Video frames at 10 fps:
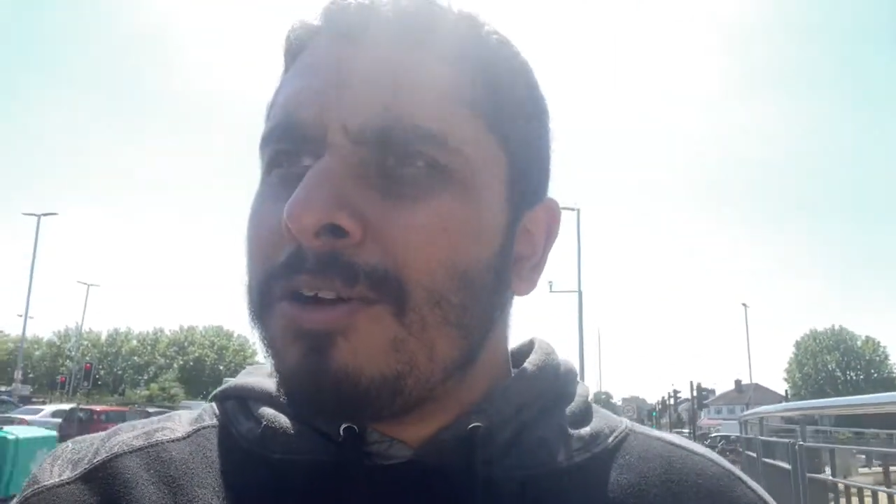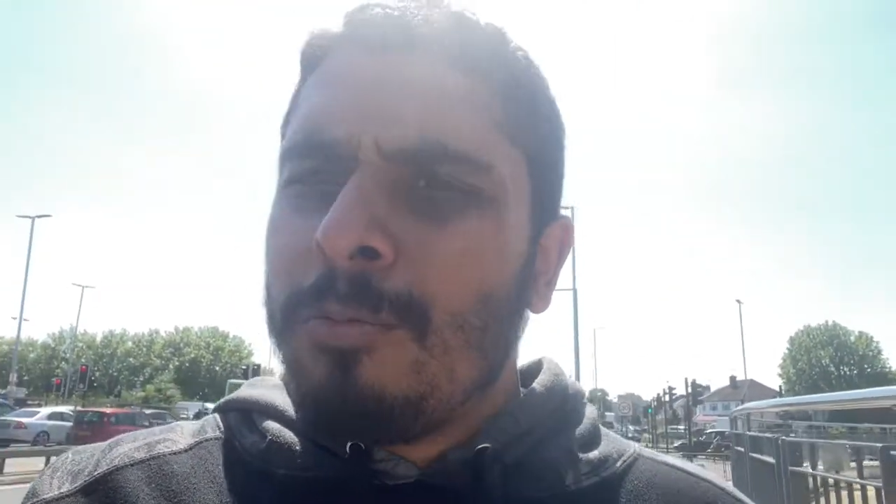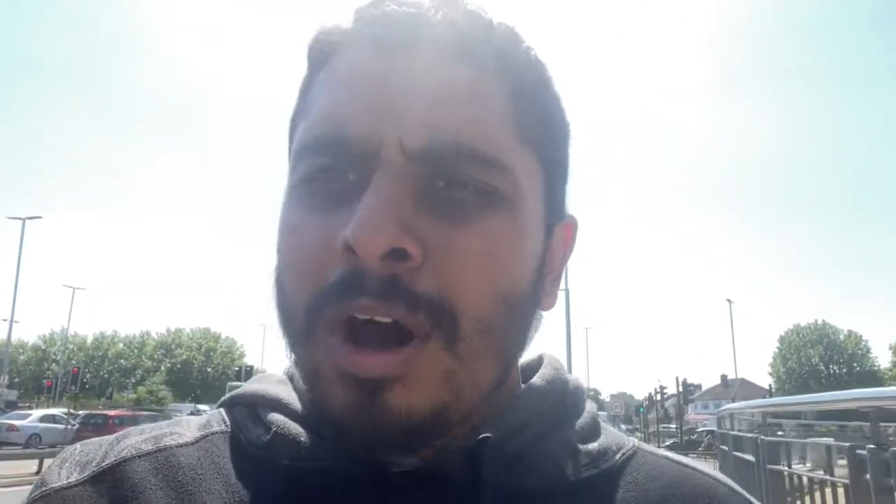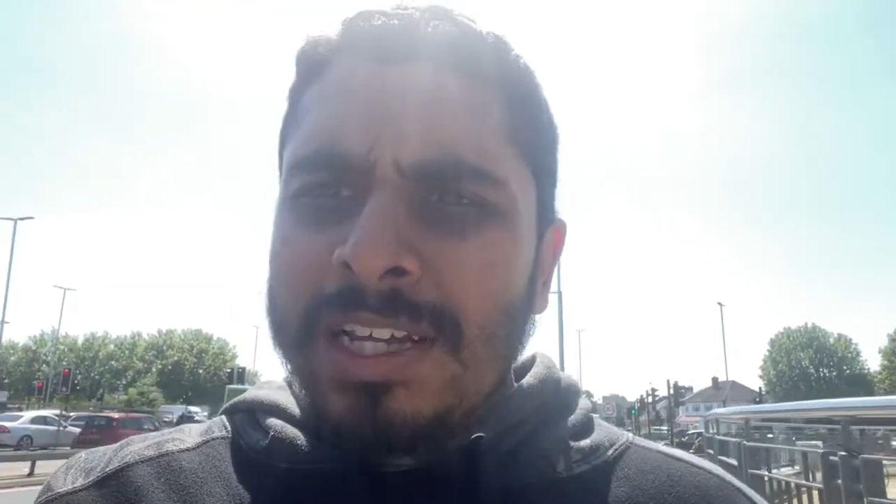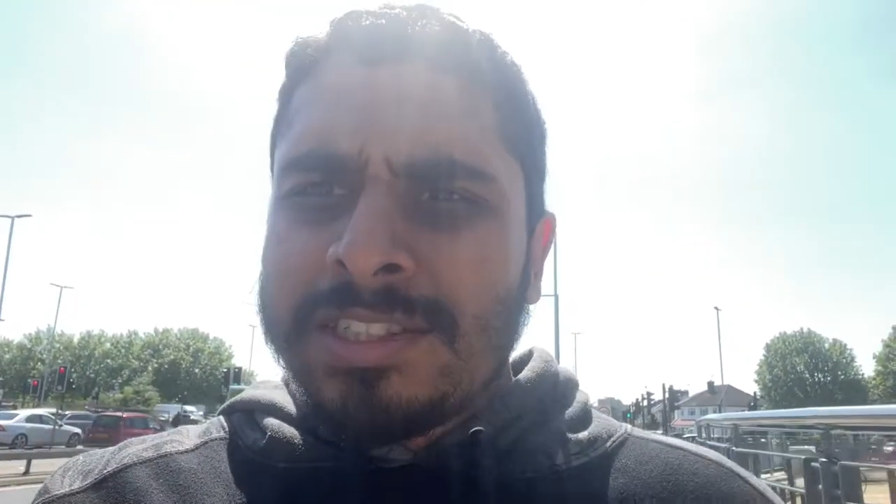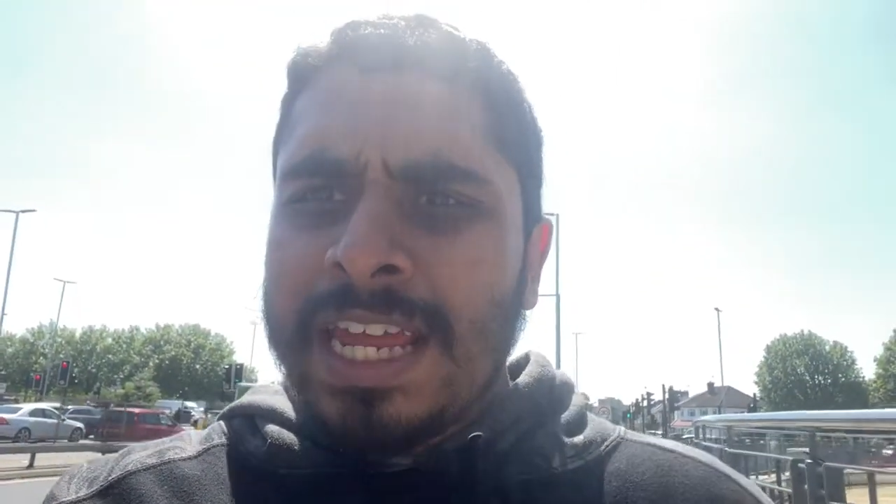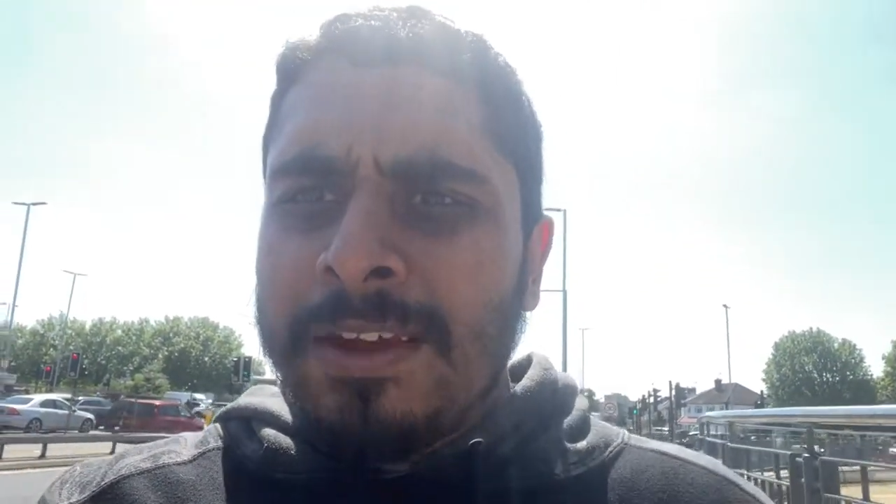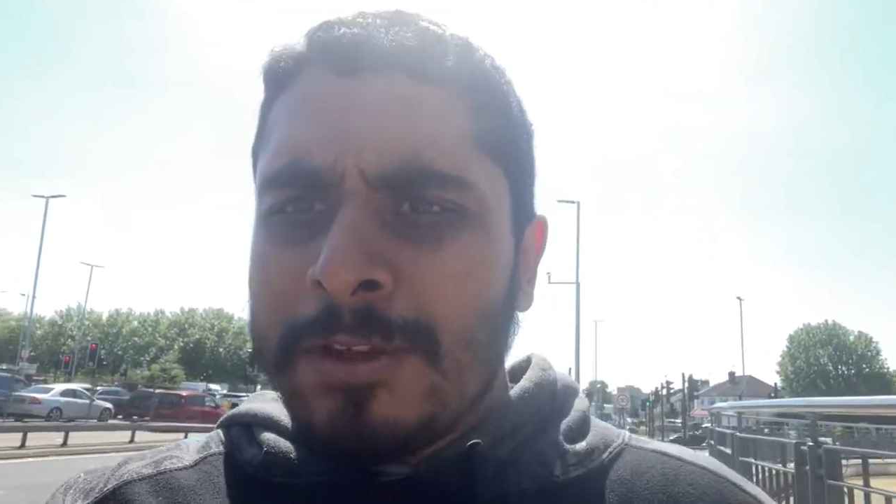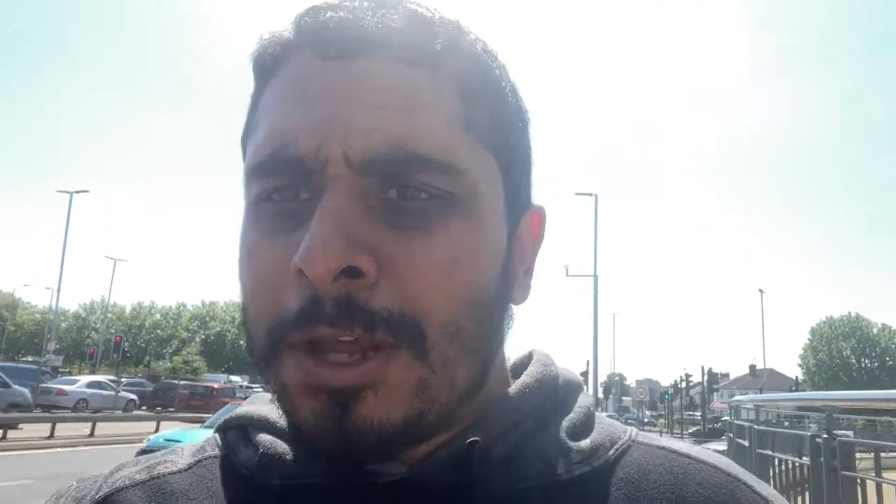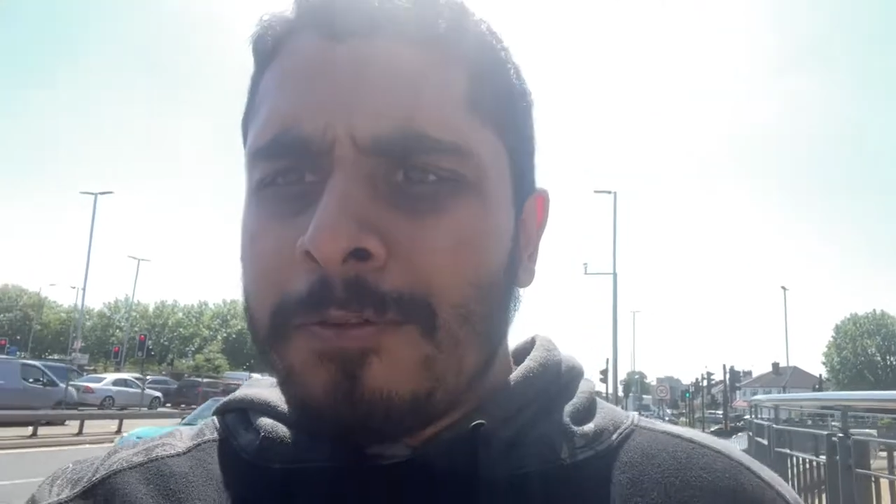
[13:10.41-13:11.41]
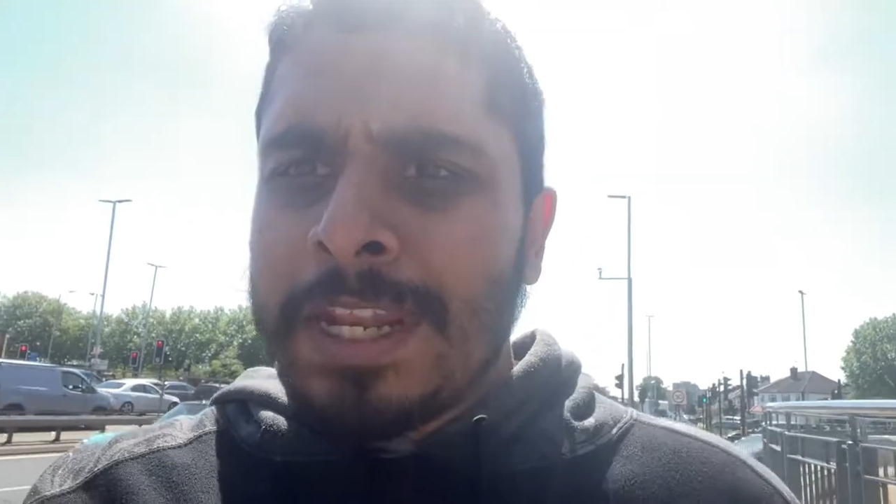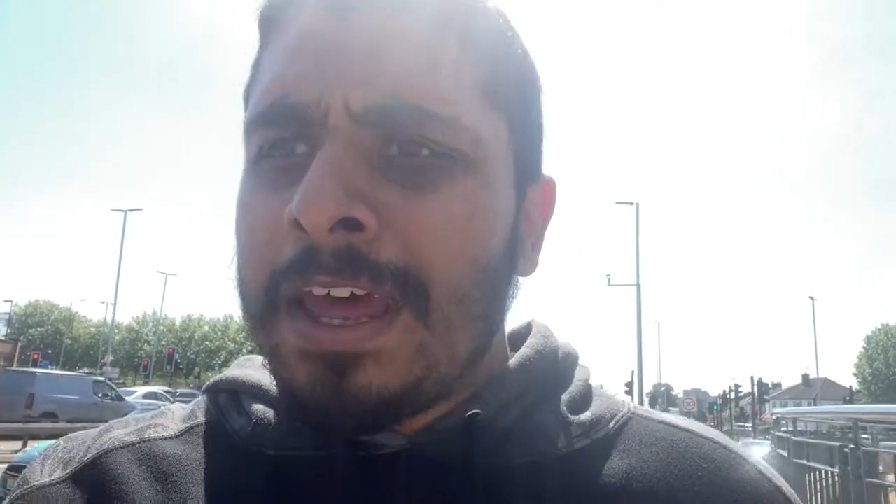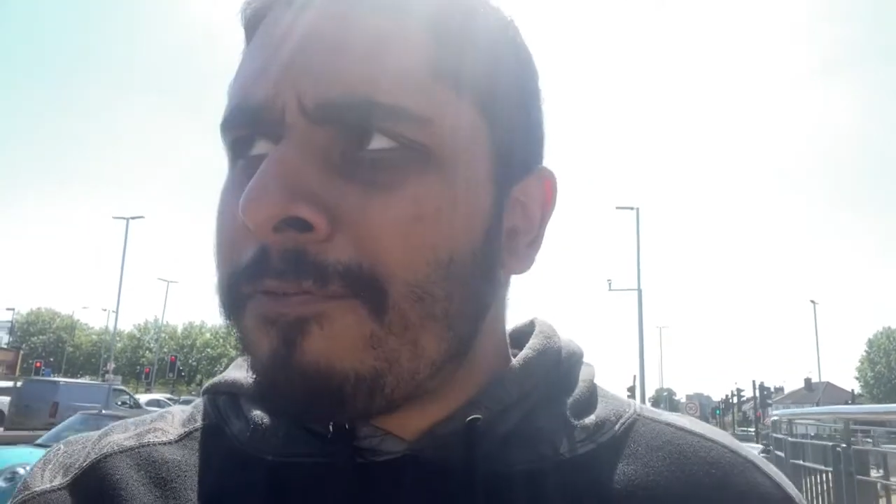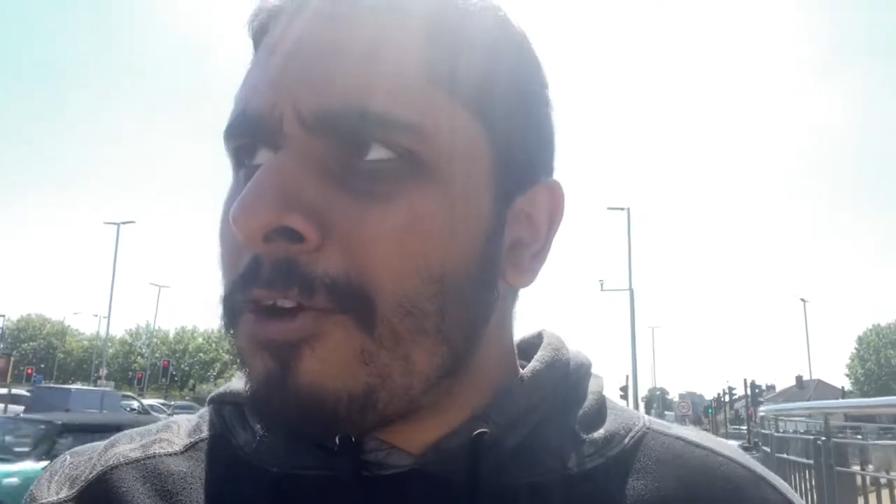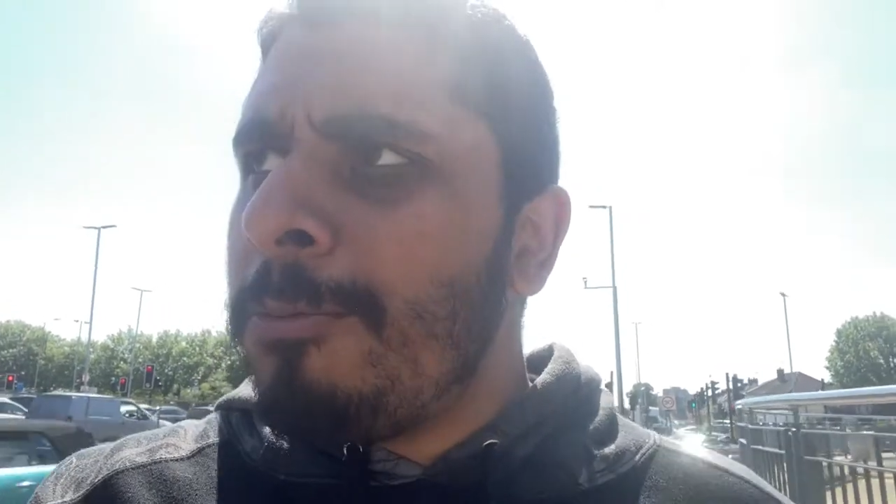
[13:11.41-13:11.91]
why is David over there
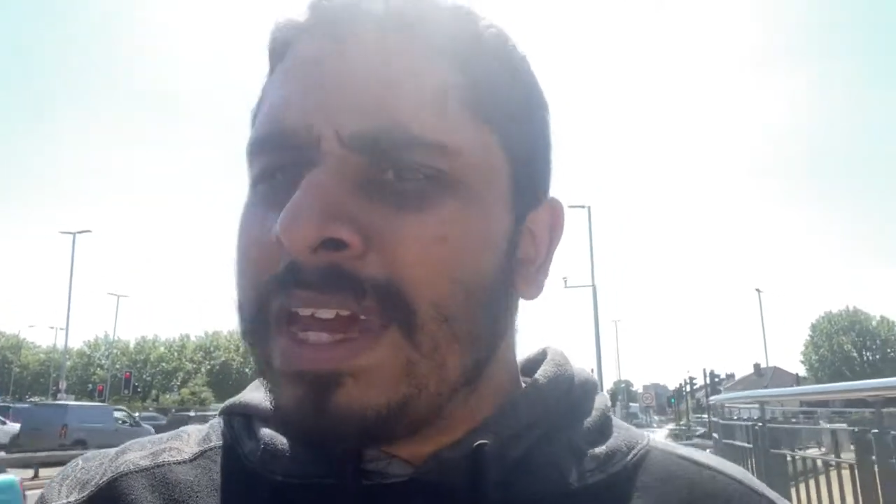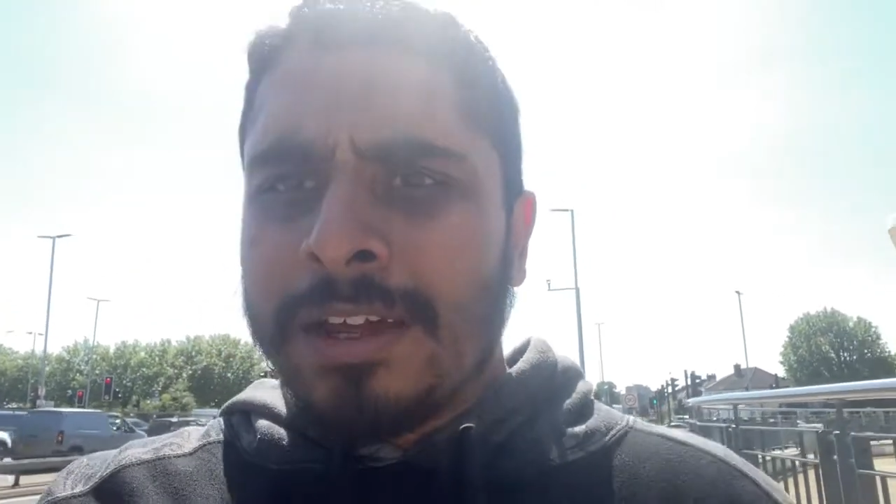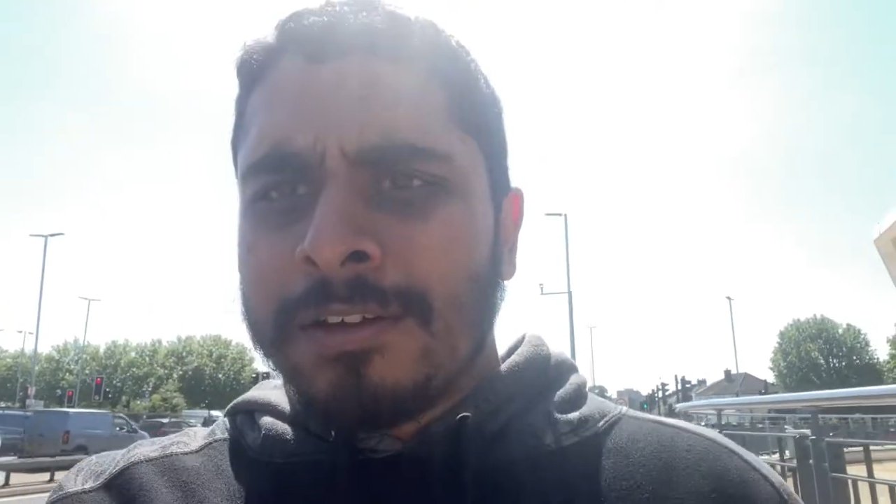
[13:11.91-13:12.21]
filming?